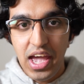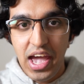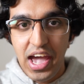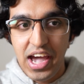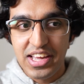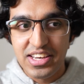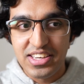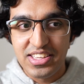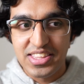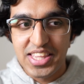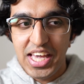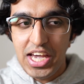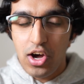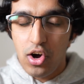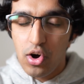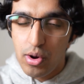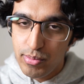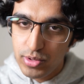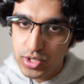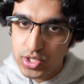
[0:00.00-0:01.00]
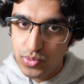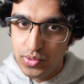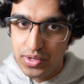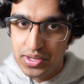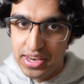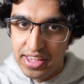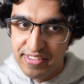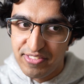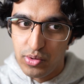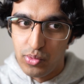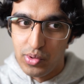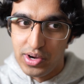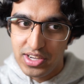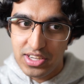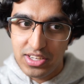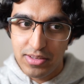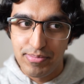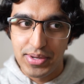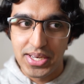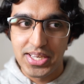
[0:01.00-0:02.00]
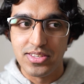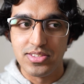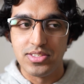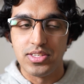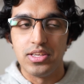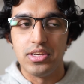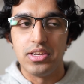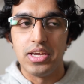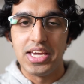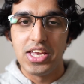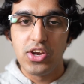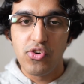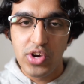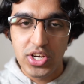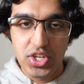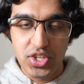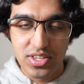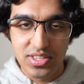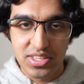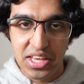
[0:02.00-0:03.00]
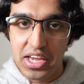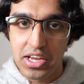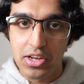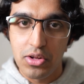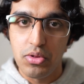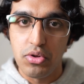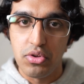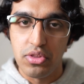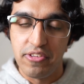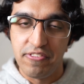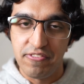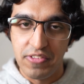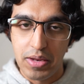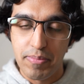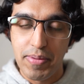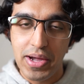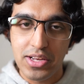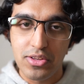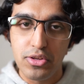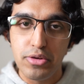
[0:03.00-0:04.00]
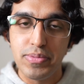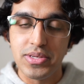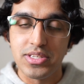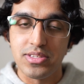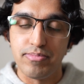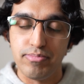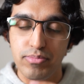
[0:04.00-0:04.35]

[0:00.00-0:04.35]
And that almost will never work because the iteration cycle or the feedback loop is